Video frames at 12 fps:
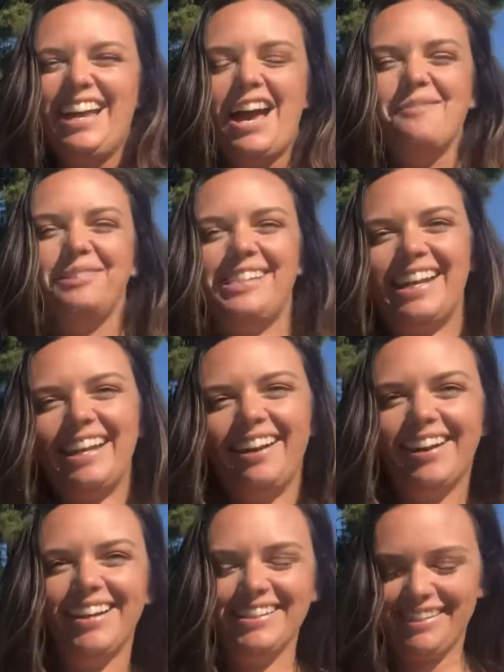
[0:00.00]
I'm standing
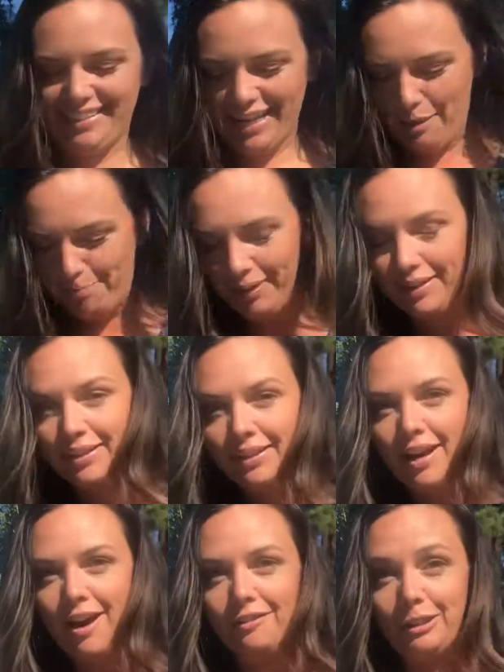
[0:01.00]
on a step
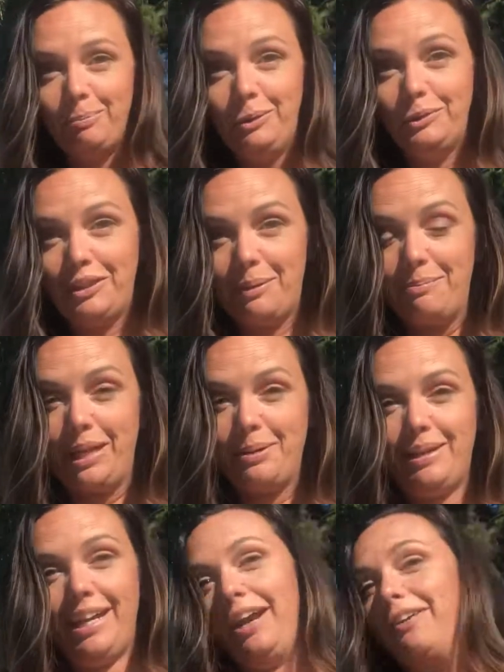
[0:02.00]
of a pool. I'm gonna
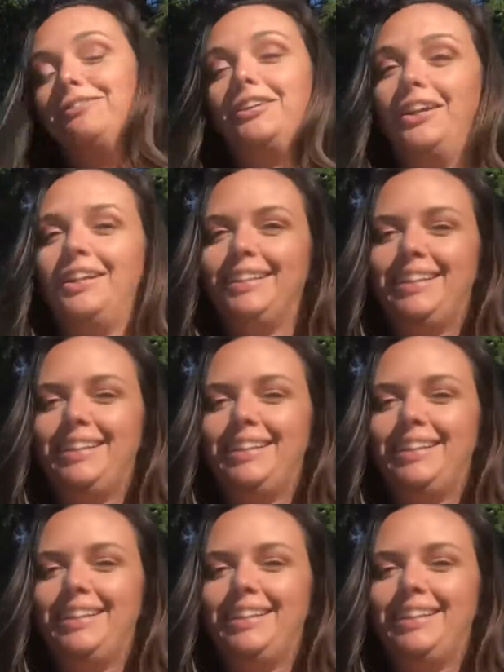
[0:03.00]
be careful.